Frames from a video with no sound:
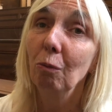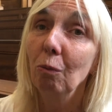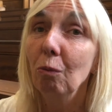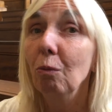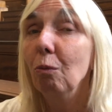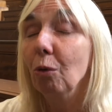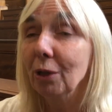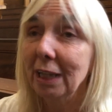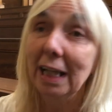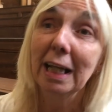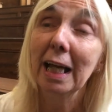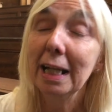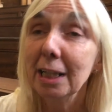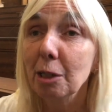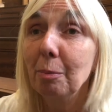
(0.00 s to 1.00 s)
what they
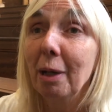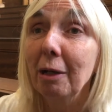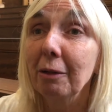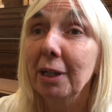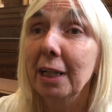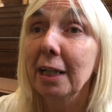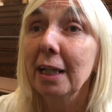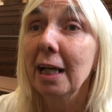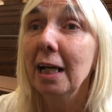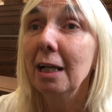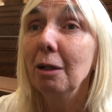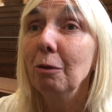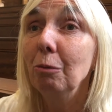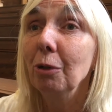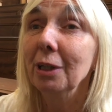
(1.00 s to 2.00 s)
liked about the
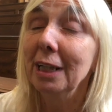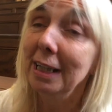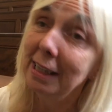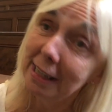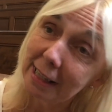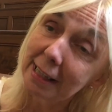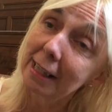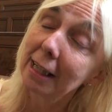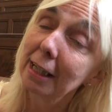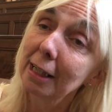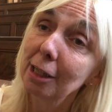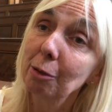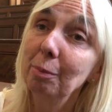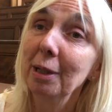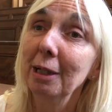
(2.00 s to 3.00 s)
canal, what they
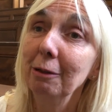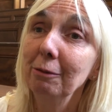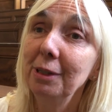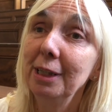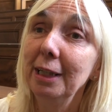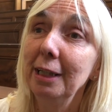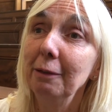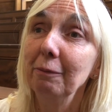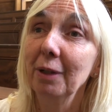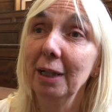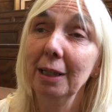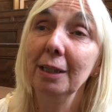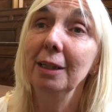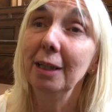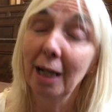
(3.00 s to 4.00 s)
disliked about it,
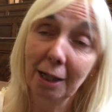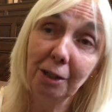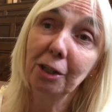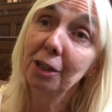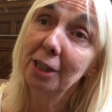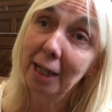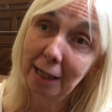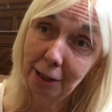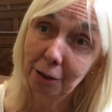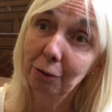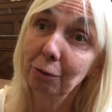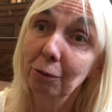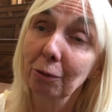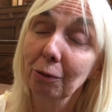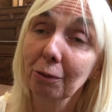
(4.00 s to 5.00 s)
and just their
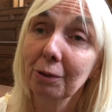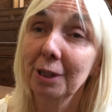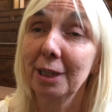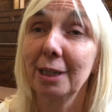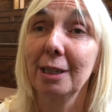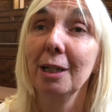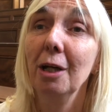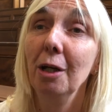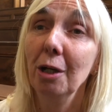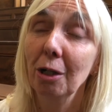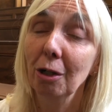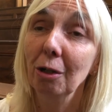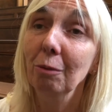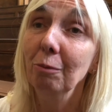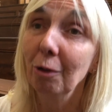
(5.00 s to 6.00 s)
thoughts
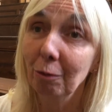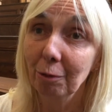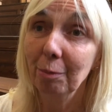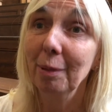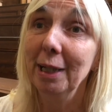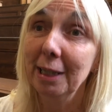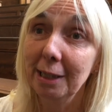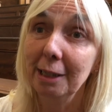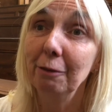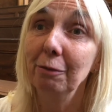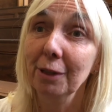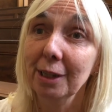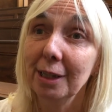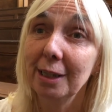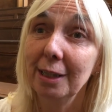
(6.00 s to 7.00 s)
on what would make a
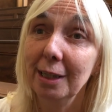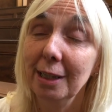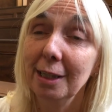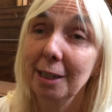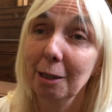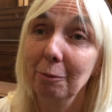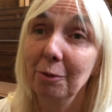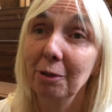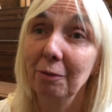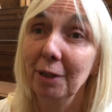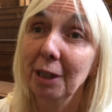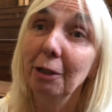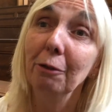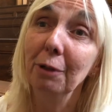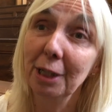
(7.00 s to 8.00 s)
difference in terms of
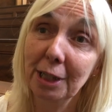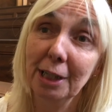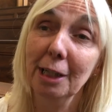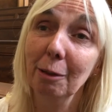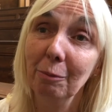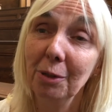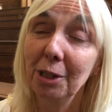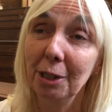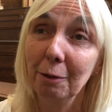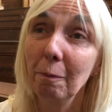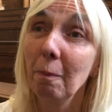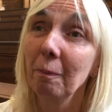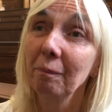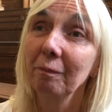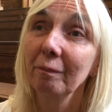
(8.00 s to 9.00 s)
encouraging them to
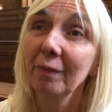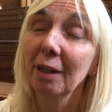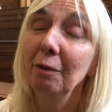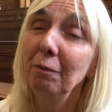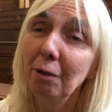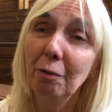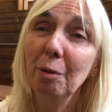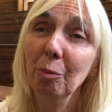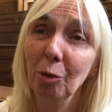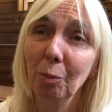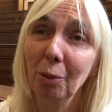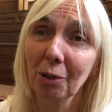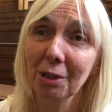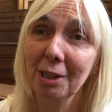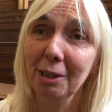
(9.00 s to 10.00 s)
view it more
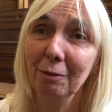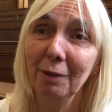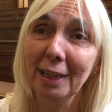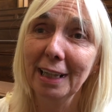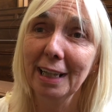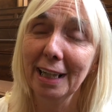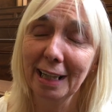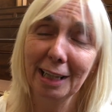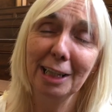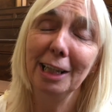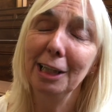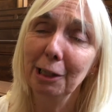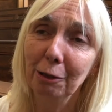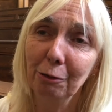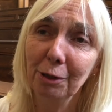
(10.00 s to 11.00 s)
positively and actually
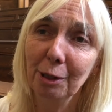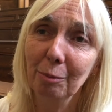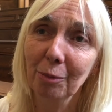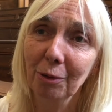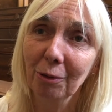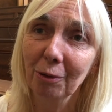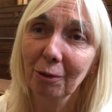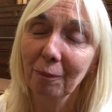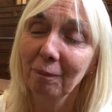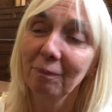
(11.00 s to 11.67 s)
use it more.